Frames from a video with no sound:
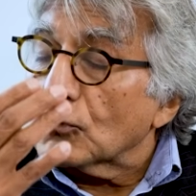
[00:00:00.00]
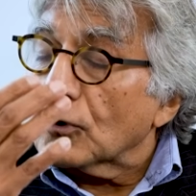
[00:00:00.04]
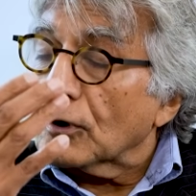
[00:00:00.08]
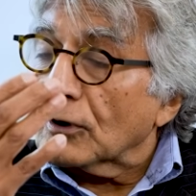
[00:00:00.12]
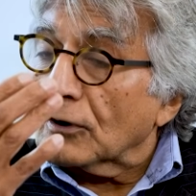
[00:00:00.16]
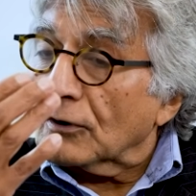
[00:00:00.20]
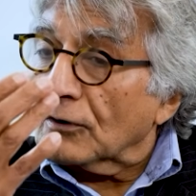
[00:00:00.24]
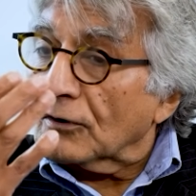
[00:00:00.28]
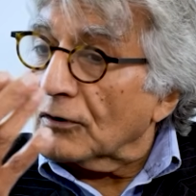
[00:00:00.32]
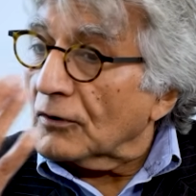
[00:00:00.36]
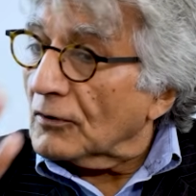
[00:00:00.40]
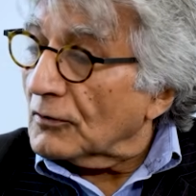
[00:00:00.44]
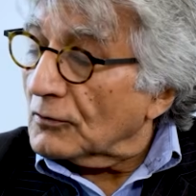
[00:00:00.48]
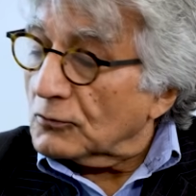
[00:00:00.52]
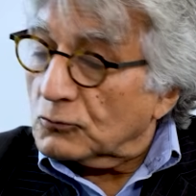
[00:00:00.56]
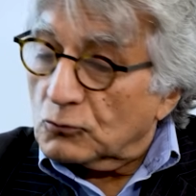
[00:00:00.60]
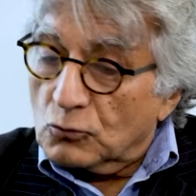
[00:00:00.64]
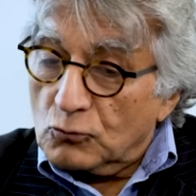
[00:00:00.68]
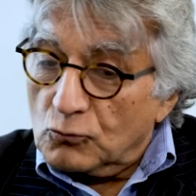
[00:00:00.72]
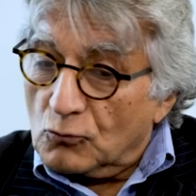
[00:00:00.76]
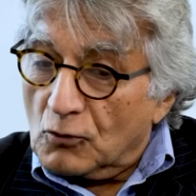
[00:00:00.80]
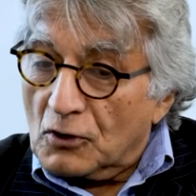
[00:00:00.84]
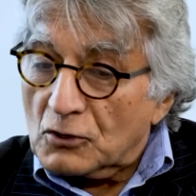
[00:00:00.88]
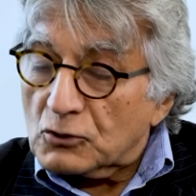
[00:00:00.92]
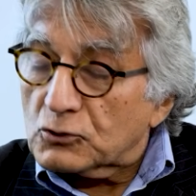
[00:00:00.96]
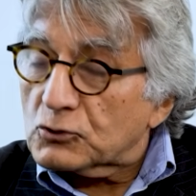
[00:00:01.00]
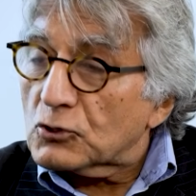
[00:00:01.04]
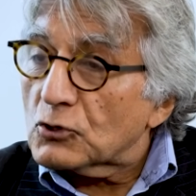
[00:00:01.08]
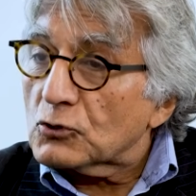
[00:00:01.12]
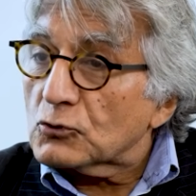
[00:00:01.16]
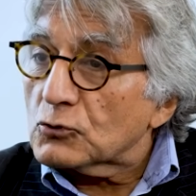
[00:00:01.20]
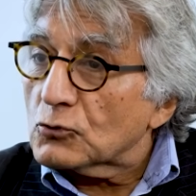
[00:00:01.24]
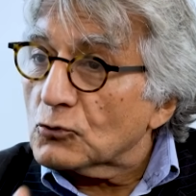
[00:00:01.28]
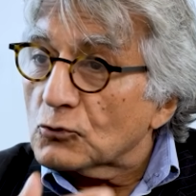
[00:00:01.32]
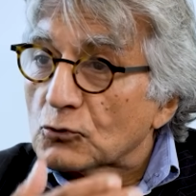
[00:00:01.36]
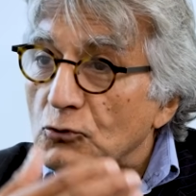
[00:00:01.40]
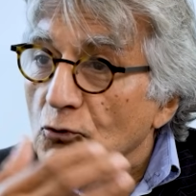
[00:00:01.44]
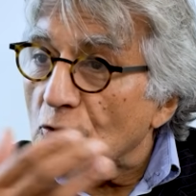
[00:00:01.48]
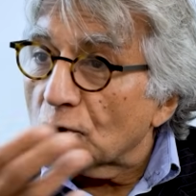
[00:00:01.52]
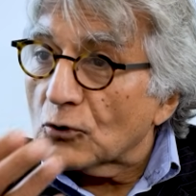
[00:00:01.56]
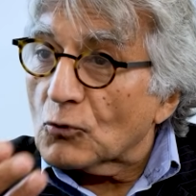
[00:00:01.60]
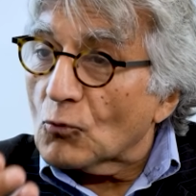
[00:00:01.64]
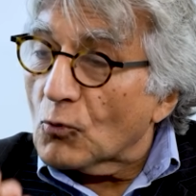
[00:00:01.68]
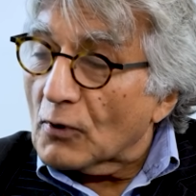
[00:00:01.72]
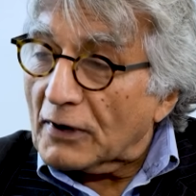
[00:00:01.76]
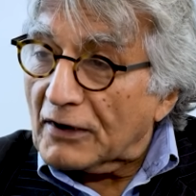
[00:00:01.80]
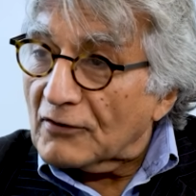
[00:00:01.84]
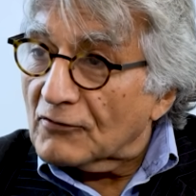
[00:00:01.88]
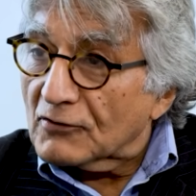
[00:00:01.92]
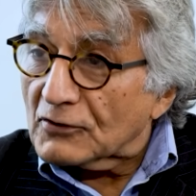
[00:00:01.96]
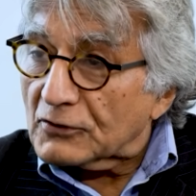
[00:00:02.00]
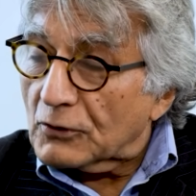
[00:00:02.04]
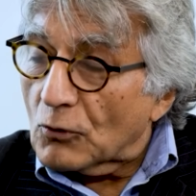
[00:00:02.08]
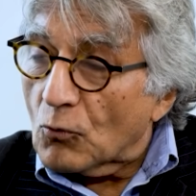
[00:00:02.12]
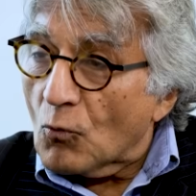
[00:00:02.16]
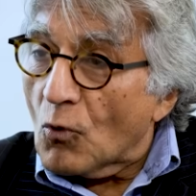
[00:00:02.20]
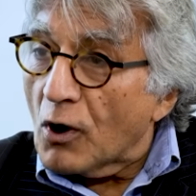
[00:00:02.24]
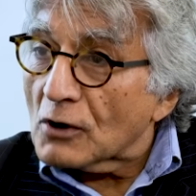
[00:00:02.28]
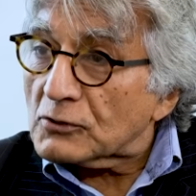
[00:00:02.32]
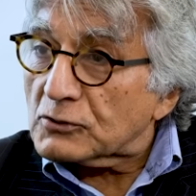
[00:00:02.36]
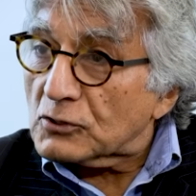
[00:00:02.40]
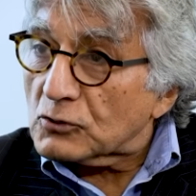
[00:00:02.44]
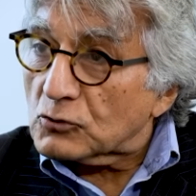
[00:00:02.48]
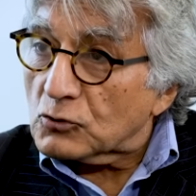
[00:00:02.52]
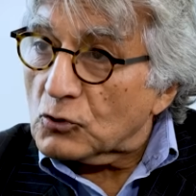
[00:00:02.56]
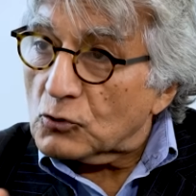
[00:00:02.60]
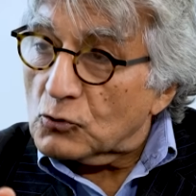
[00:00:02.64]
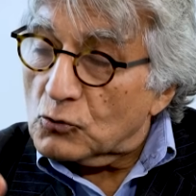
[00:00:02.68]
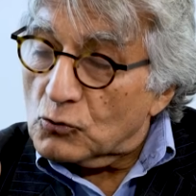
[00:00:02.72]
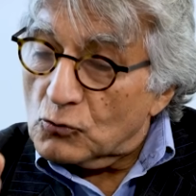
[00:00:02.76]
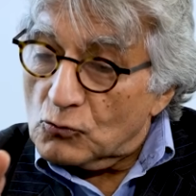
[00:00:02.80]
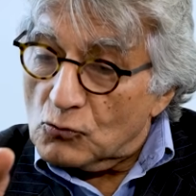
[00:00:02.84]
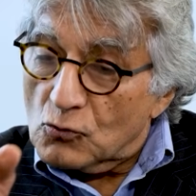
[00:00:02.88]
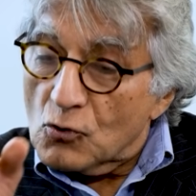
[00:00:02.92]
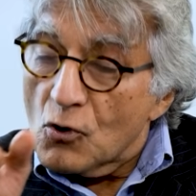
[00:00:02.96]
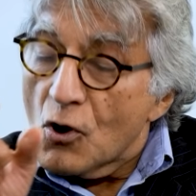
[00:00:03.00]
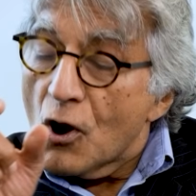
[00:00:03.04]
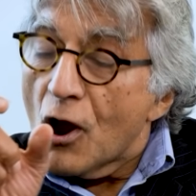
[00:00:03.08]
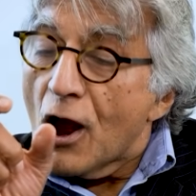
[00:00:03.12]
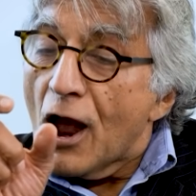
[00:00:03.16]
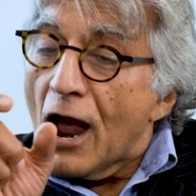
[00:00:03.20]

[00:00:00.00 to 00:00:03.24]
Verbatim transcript: uh, to continue doing whatever they wanted to do.